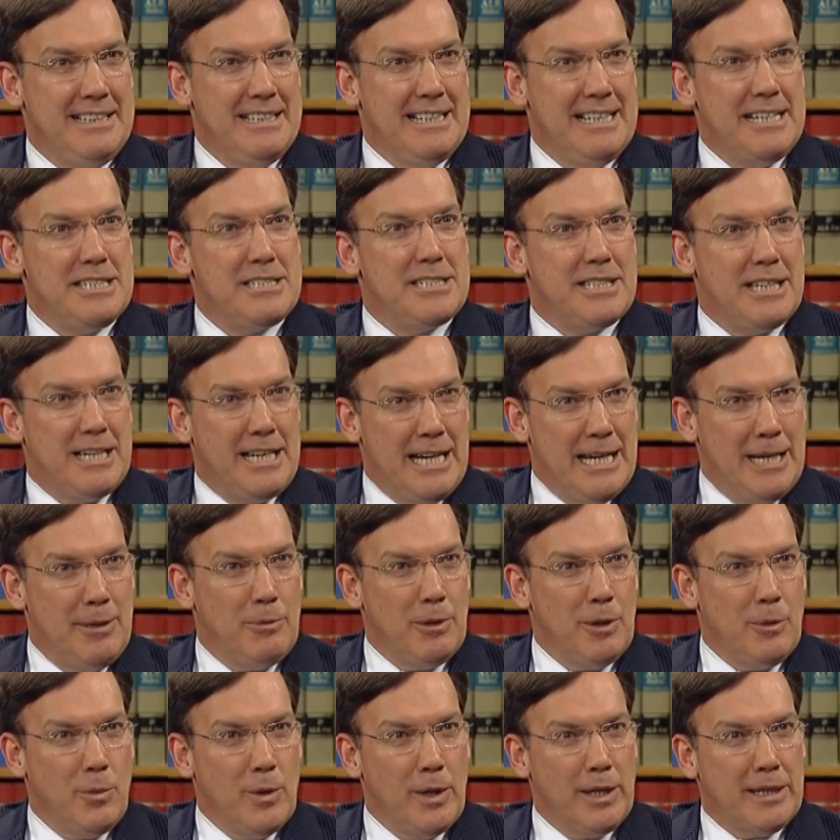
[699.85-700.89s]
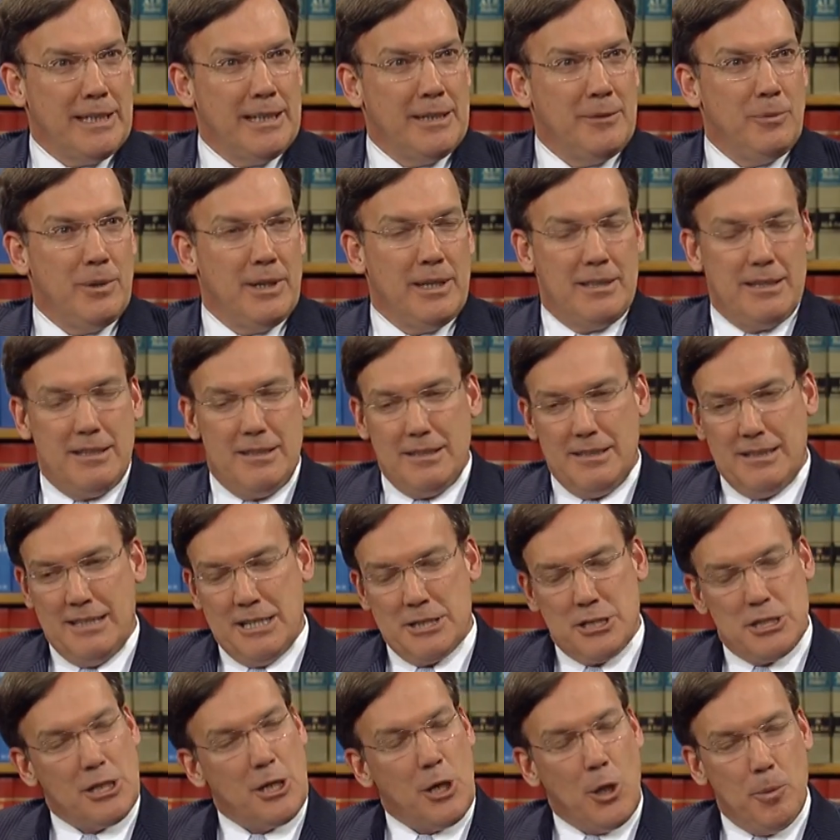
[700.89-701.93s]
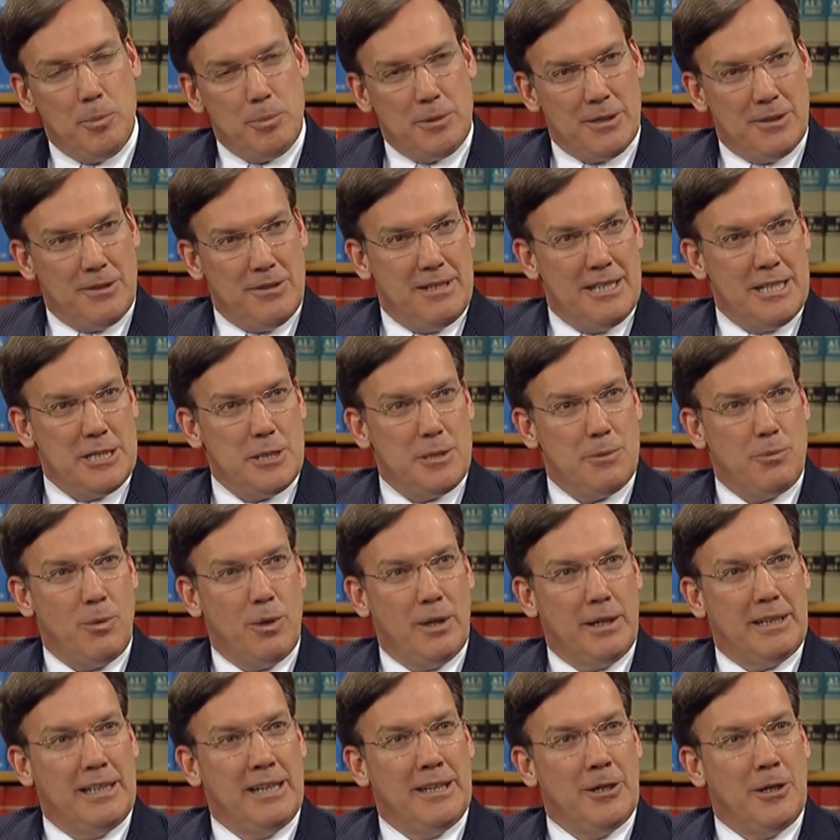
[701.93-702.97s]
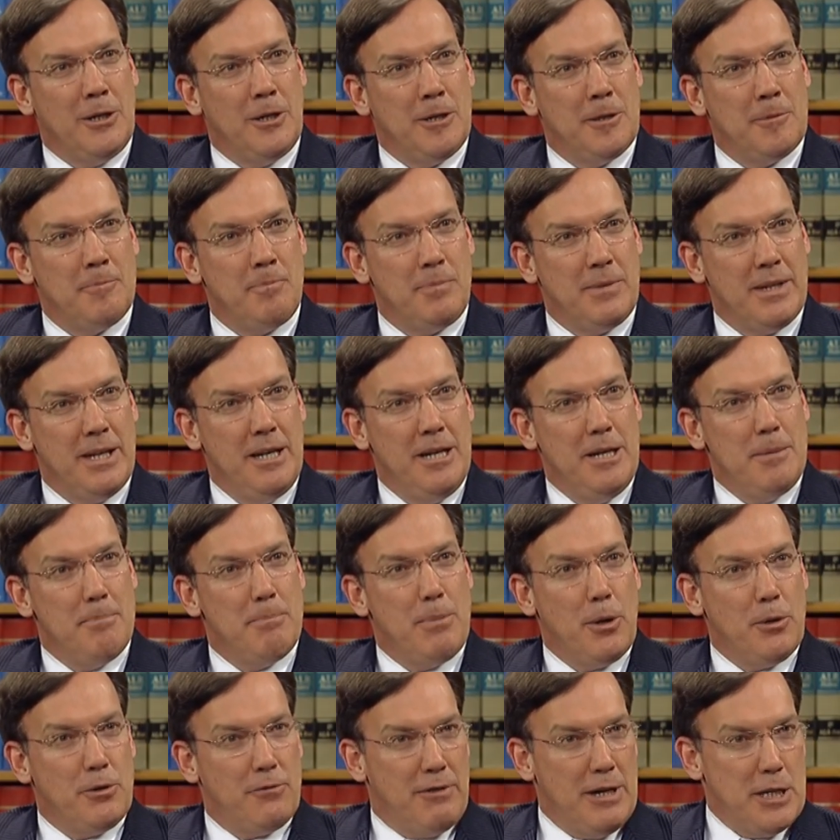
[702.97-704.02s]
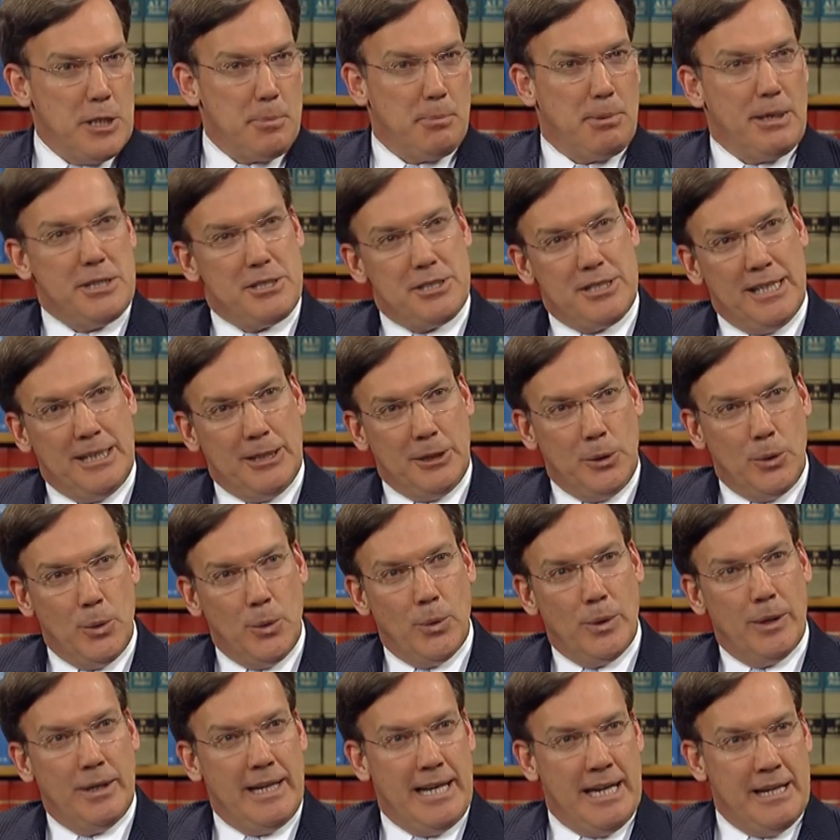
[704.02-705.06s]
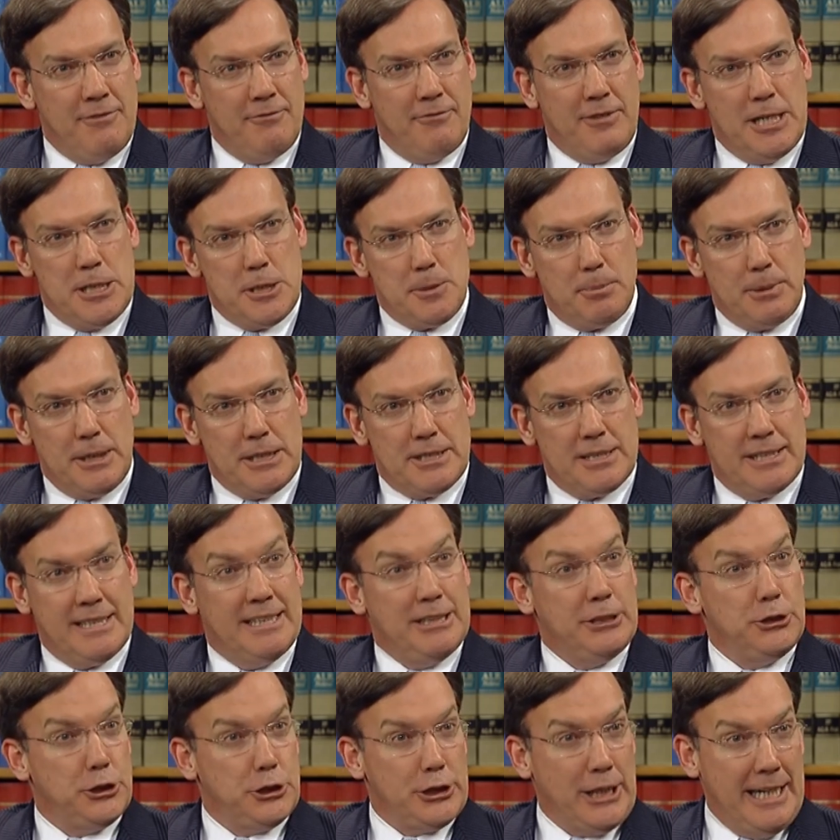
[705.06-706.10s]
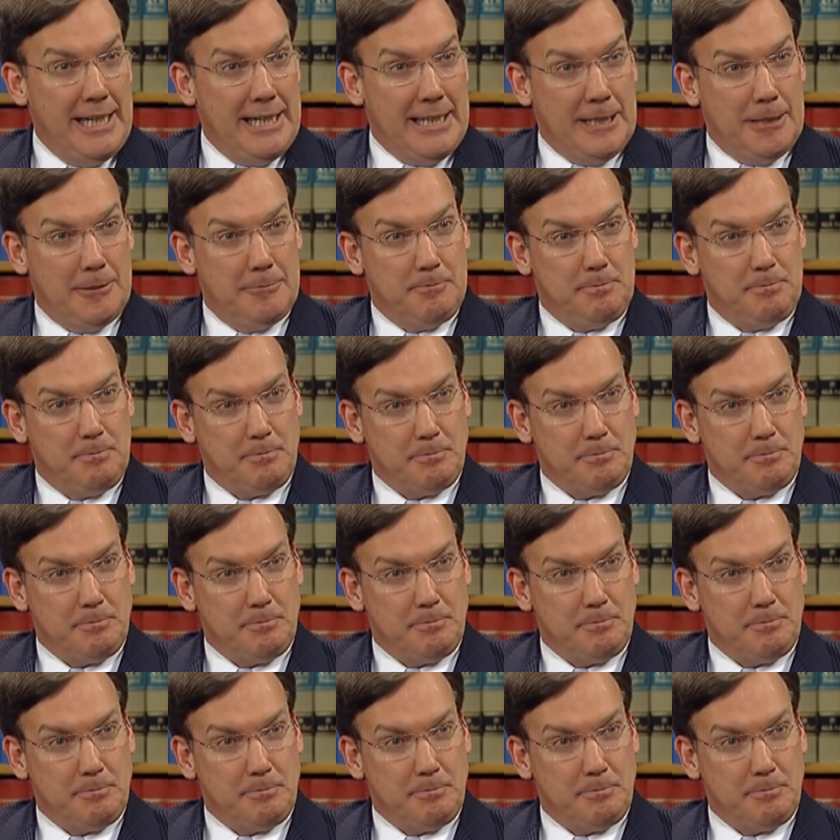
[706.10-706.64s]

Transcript: And today we're working with a sculptor that's working on both Vice President Gore and Vice President Cheney.